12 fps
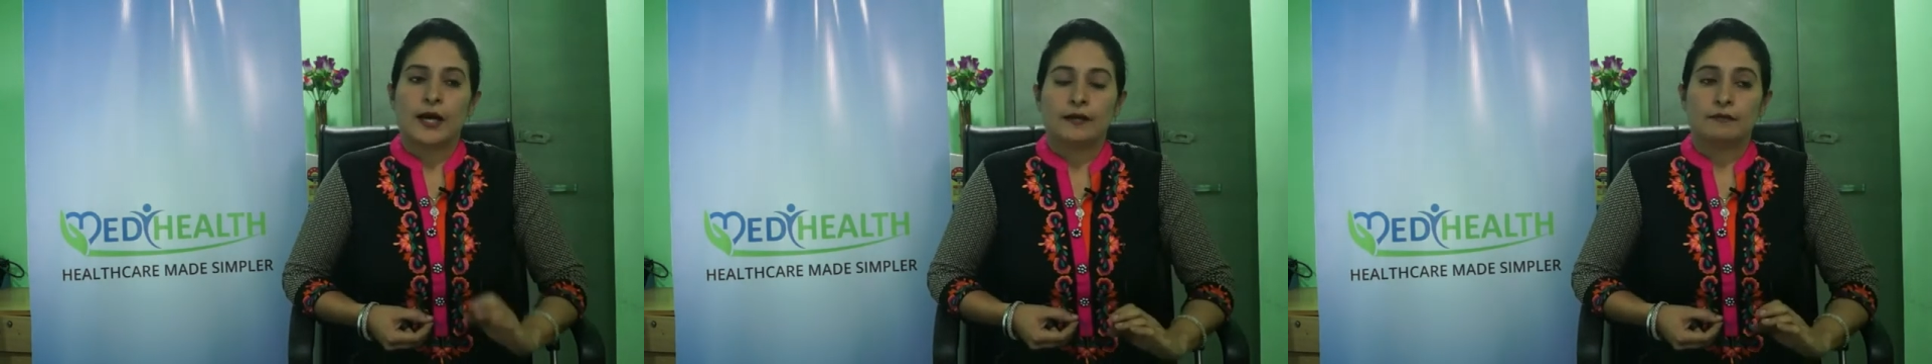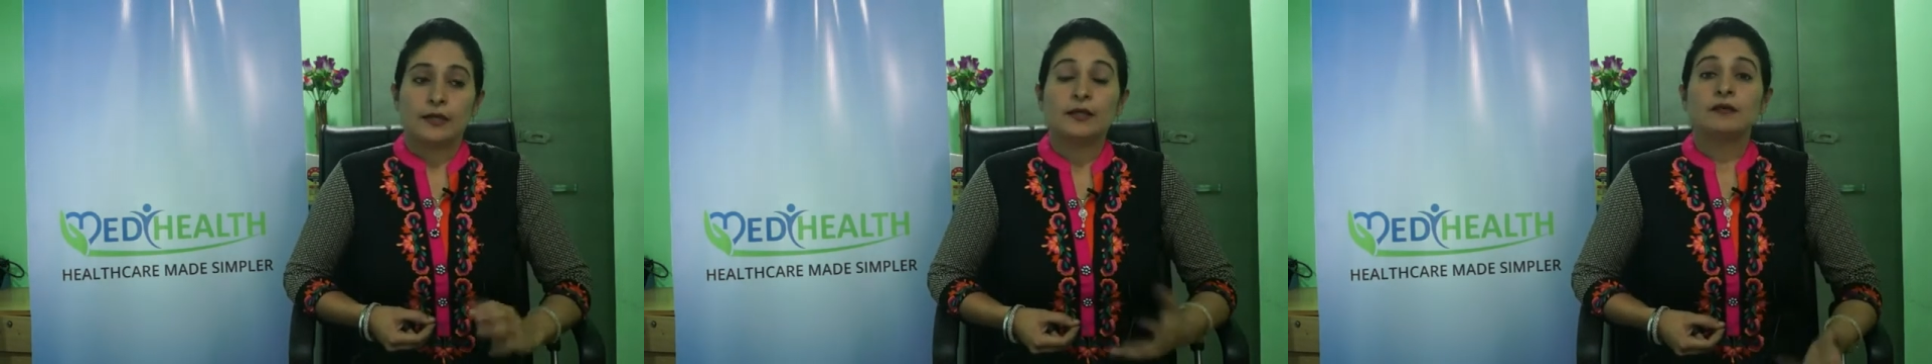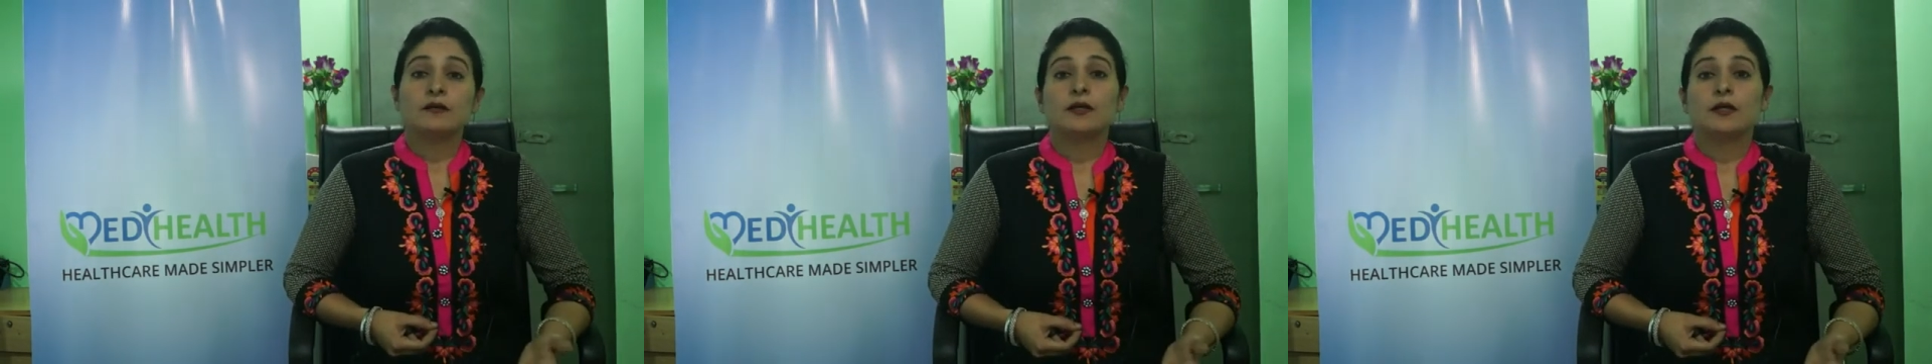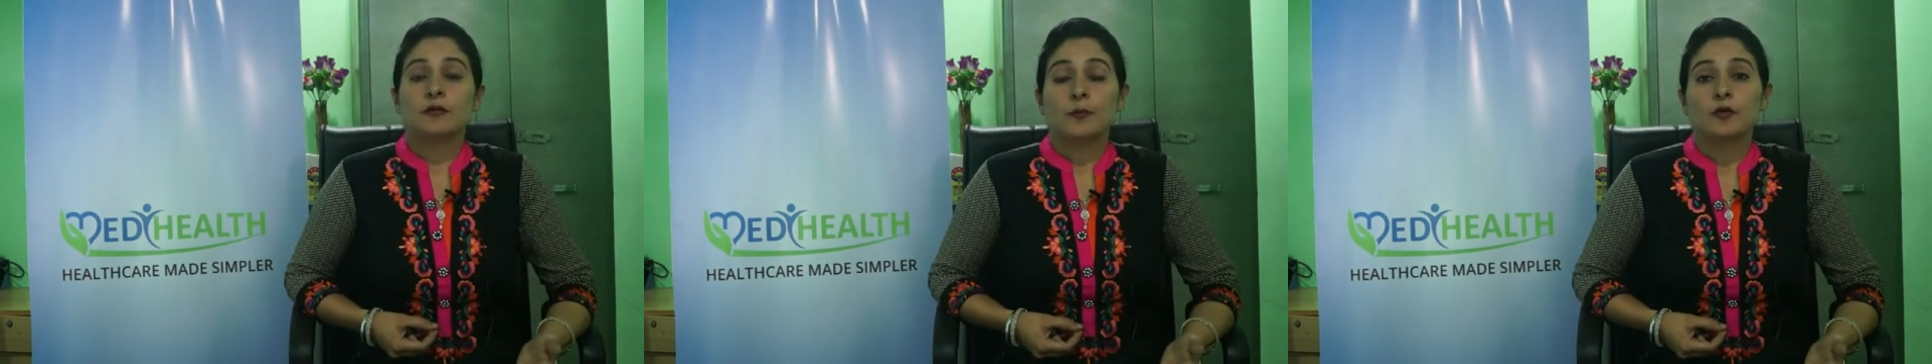and then
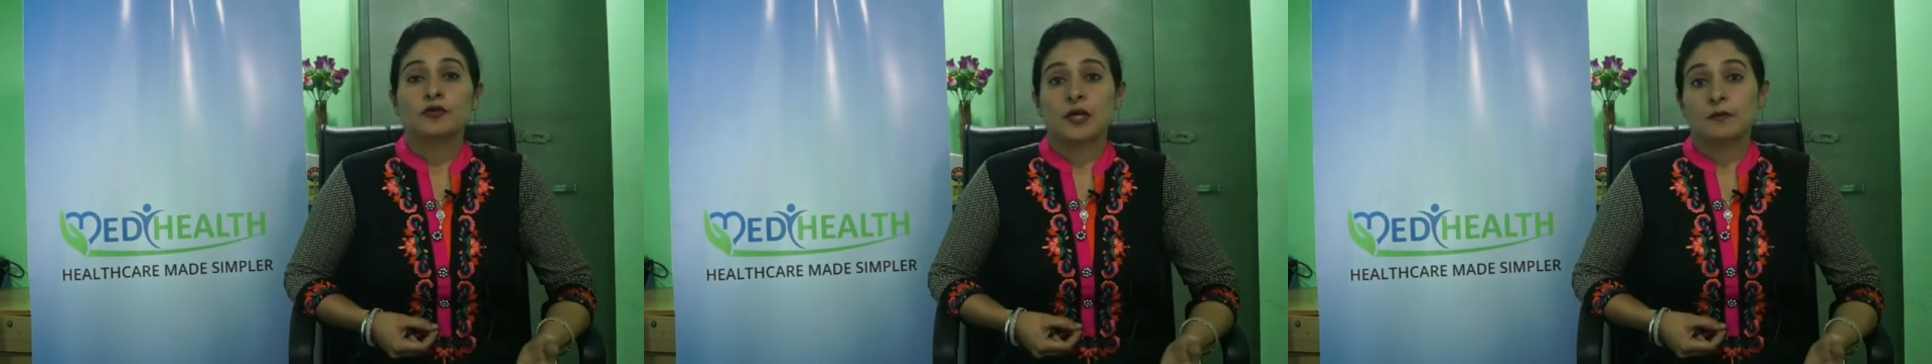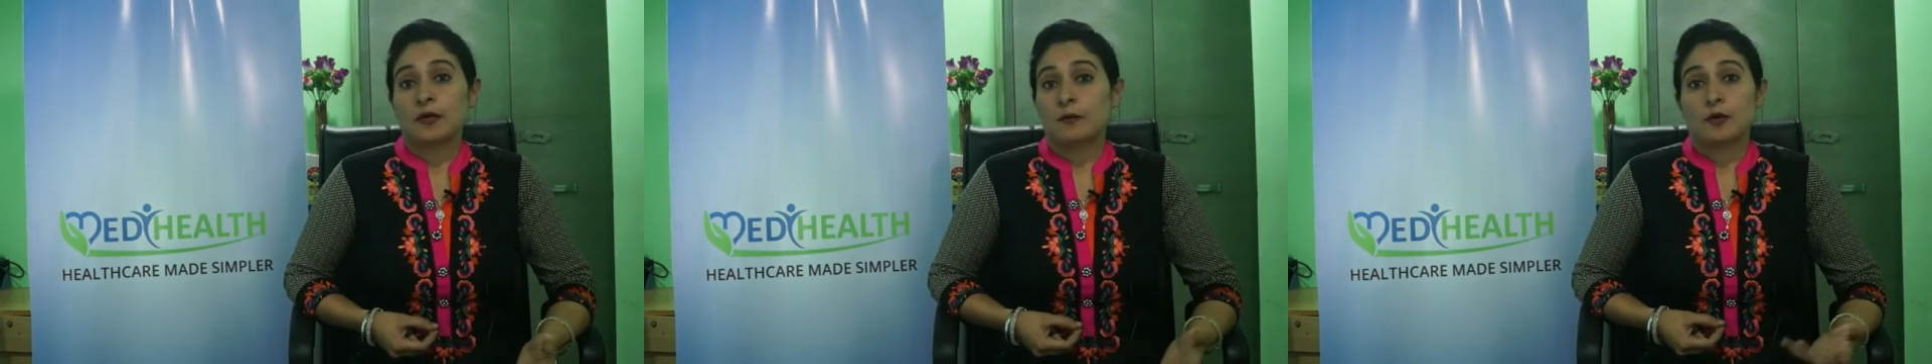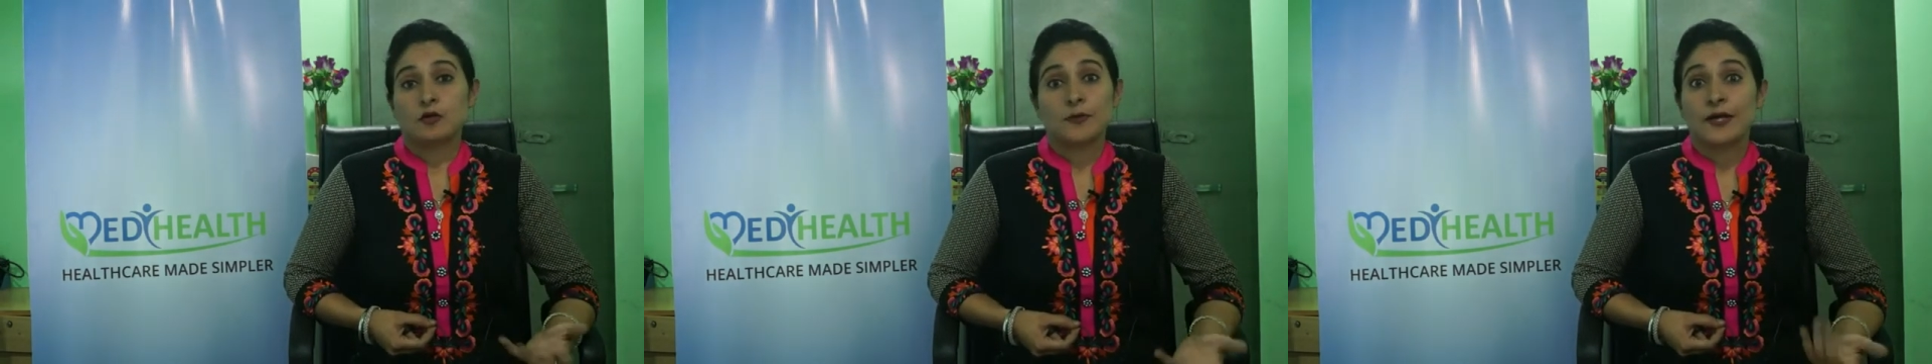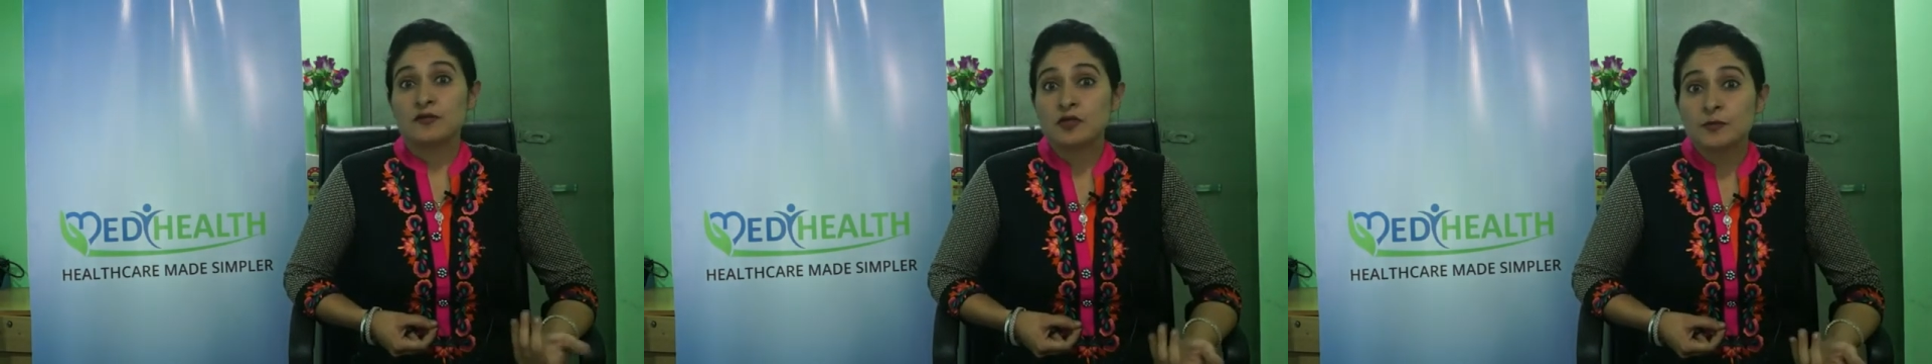the report can come out to
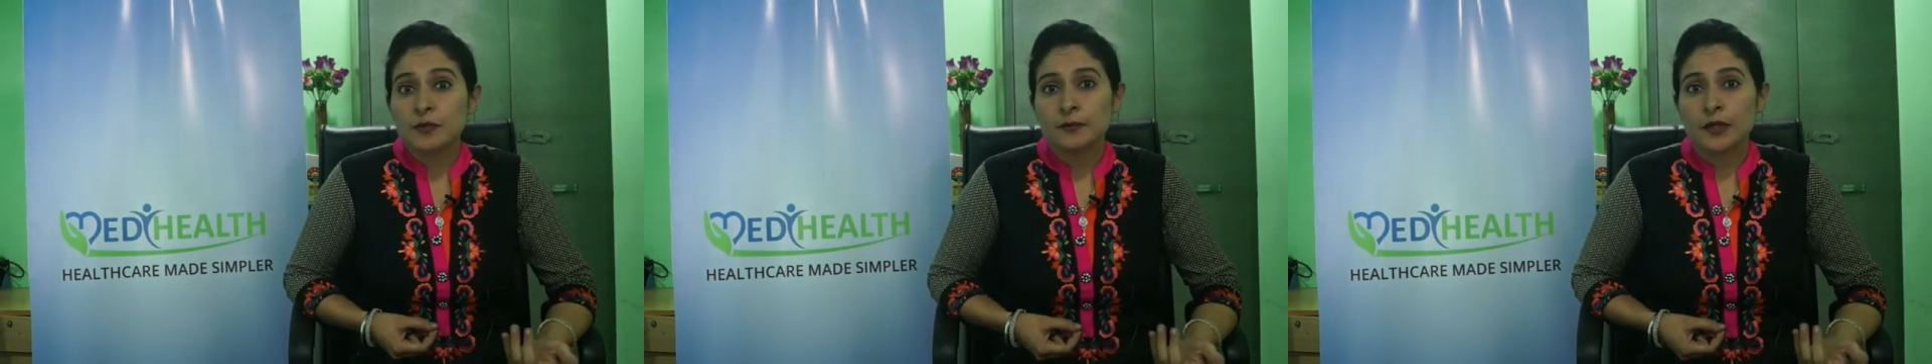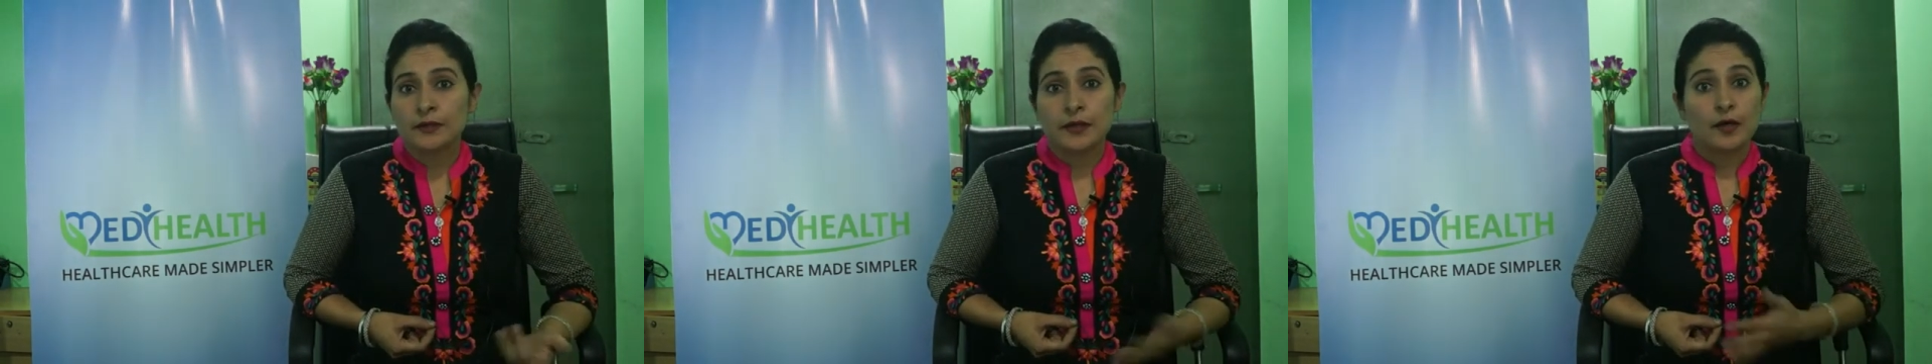be azoospermia.